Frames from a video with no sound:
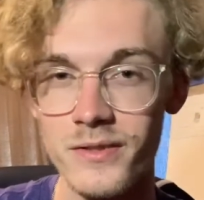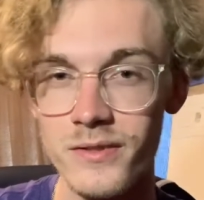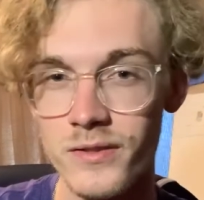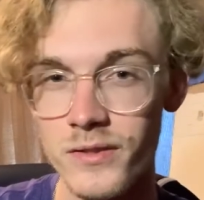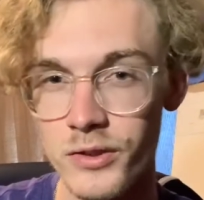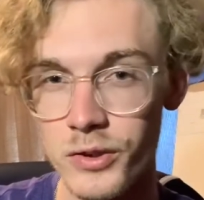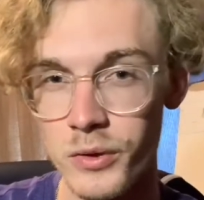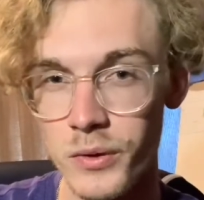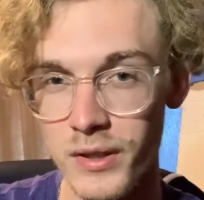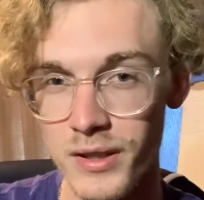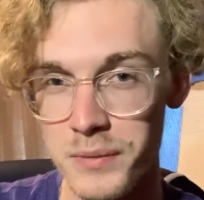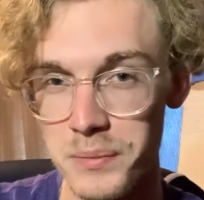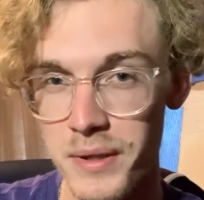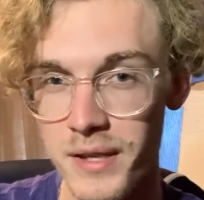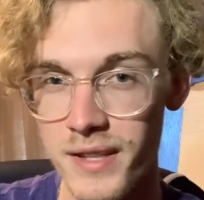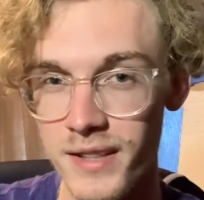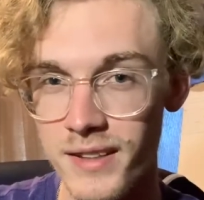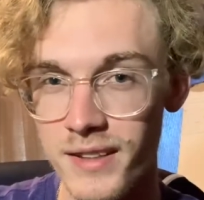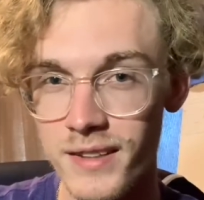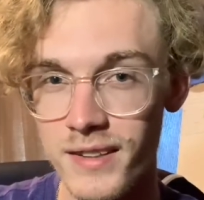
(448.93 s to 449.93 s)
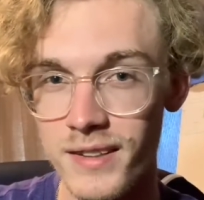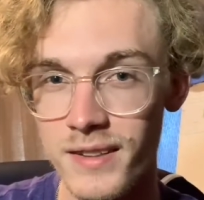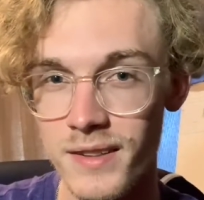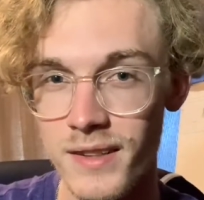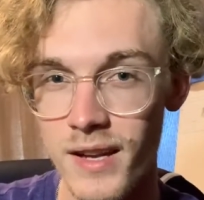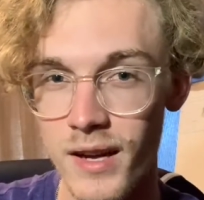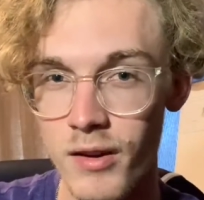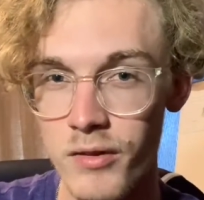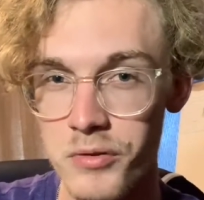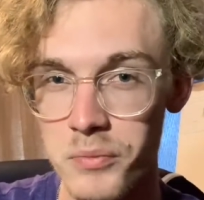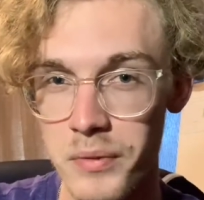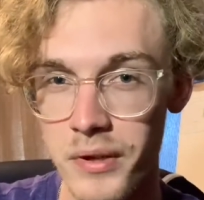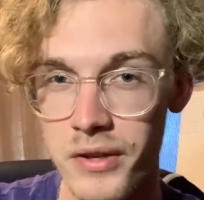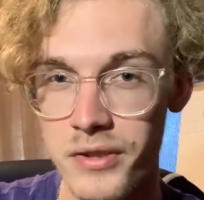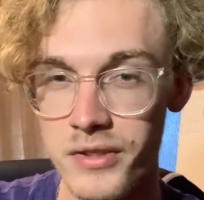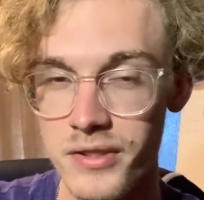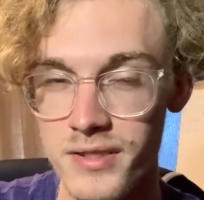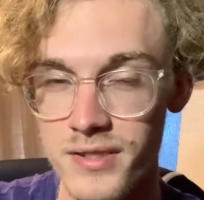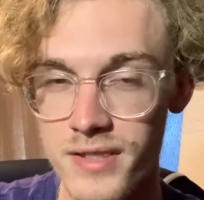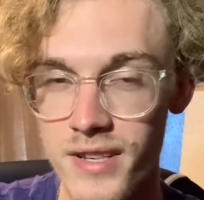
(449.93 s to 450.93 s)
you explaining it helps me
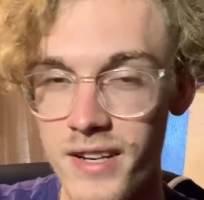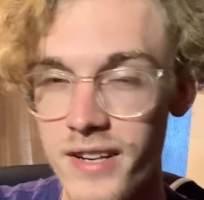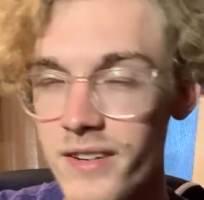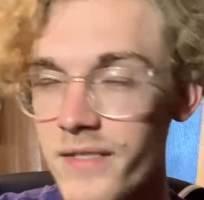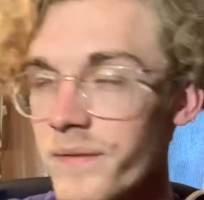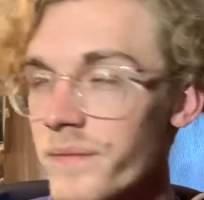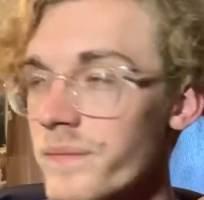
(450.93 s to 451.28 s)
understand.